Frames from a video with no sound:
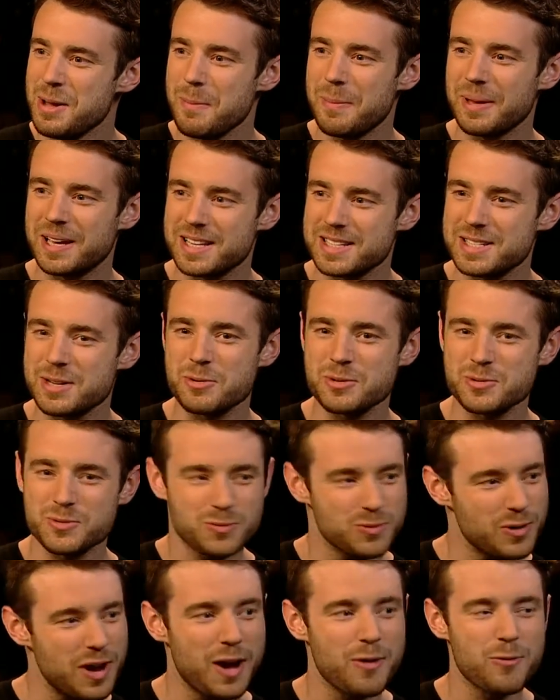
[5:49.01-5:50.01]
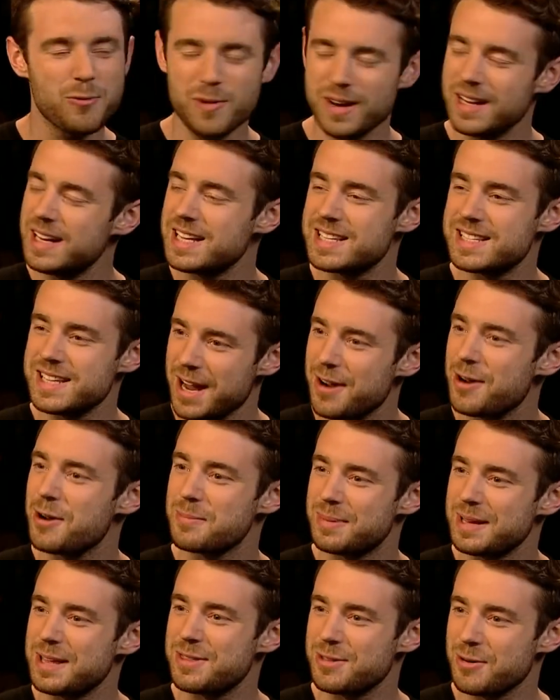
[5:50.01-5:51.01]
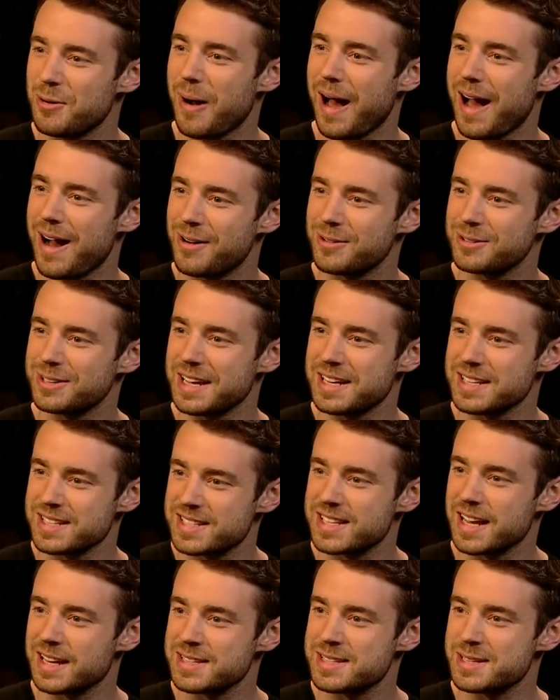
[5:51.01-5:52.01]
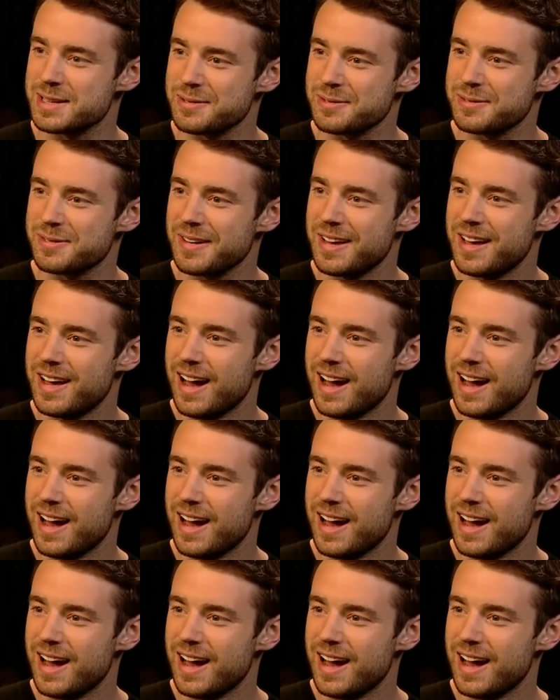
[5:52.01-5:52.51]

Because it was a really terribly thought-out incentive.